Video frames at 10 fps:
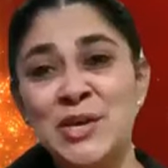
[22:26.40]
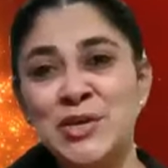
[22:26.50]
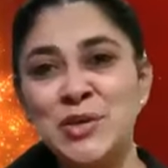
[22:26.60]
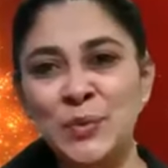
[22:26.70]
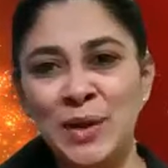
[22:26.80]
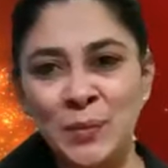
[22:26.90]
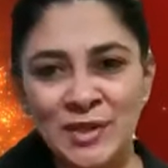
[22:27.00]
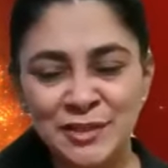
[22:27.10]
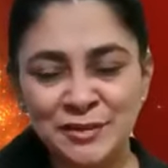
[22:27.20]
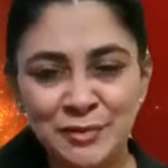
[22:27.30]
You are
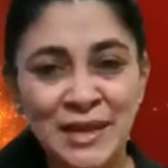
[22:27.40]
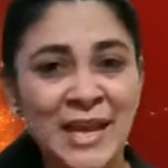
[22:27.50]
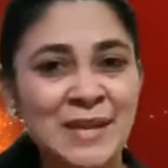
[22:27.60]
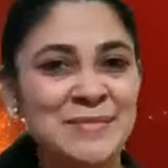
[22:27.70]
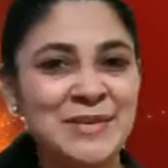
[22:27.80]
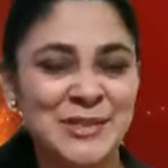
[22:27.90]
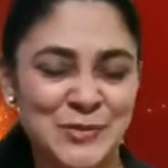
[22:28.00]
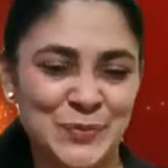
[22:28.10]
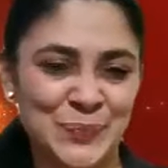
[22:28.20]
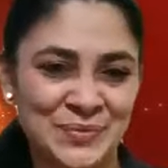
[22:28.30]
wonderful and me
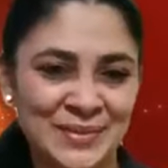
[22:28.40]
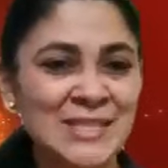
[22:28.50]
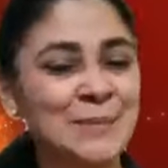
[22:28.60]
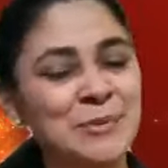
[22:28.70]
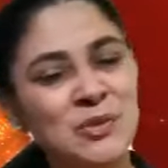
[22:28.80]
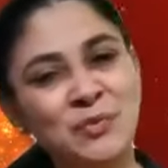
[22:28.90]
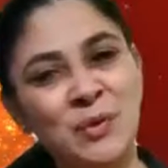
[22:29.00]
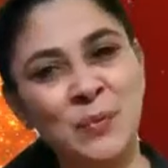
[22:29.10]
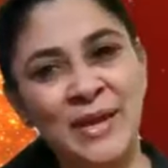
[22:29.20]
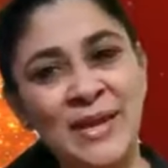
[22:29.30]
too. That's a
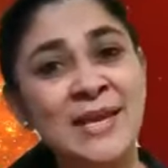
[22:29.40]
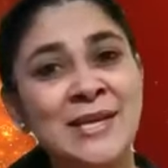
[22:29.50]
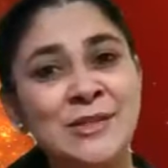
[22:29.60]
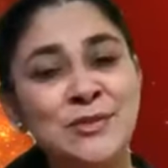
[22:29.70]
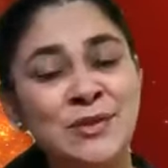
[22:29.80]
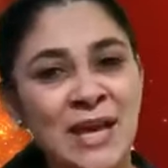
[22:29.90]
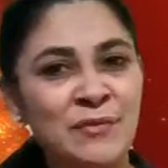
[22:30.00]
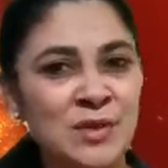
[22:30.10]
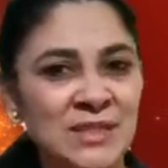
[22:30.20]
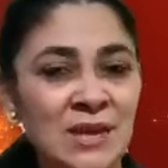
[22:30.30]
beautiful way to love
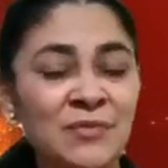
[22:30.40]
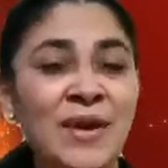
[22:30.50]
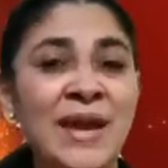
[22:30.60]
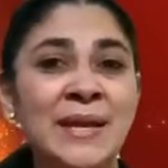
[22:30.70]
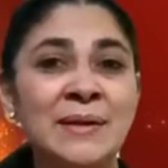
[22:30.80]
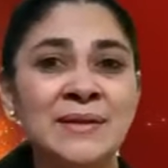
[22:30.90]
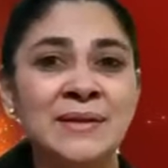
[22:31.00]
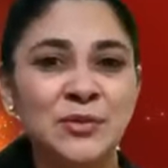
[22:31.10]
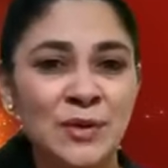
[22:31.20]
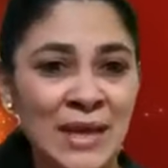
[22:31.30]
yourself and,
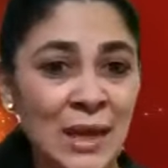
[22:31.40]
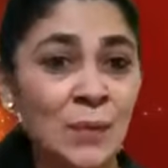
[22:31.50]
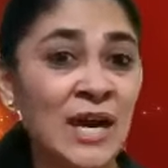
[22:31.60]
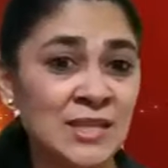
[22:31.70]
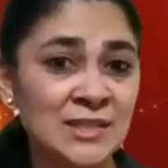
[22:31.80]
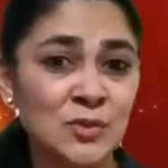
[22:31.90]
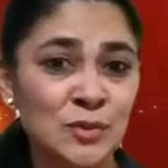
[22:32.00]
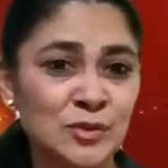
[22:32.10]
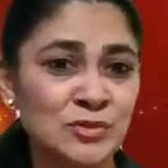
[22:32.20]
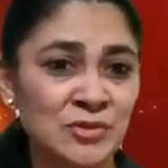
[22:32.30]
you know, allow others
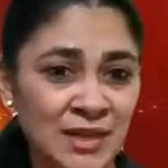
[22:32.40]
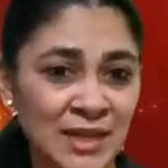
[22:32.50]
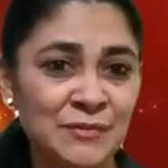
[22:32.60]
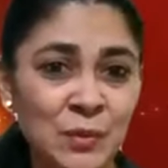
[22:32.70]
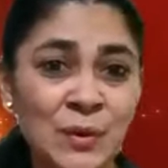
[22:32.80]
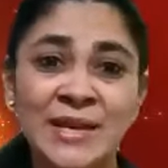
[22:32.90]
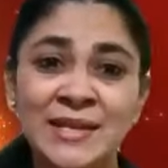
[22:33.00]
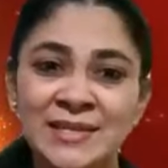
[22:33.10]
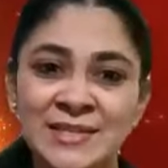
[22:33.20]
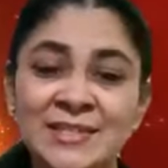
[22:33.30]
also to love you and
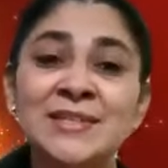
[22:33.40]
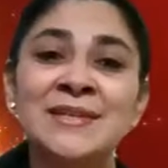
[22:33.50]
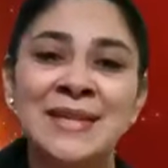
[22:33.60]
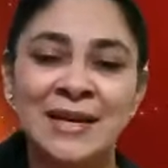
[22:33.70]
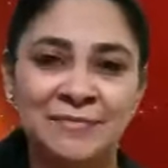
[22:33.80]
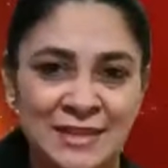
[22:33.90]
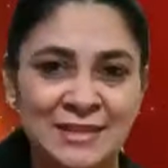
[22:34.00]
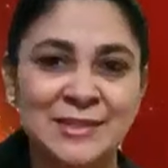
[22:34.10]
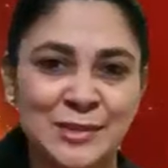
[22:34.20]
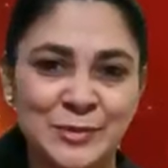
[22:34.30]
in return, love
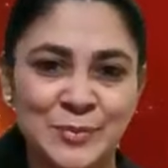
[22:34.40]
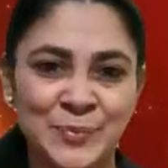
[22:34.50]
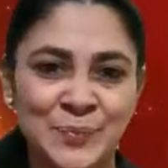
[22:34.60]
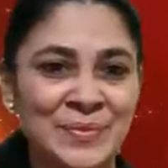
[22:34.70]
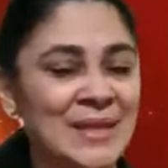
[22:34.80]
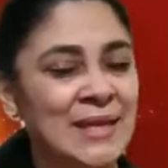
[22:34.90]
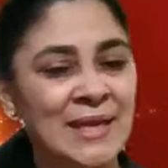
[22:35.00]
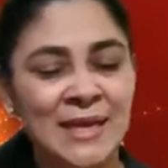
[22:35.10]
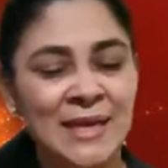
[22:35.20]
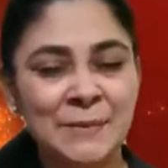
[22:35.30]
others too.
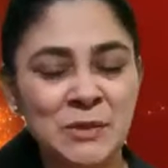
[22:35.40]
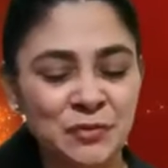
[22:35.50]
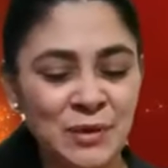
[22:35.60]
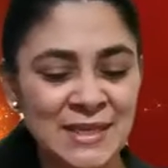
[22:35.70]
A beautiful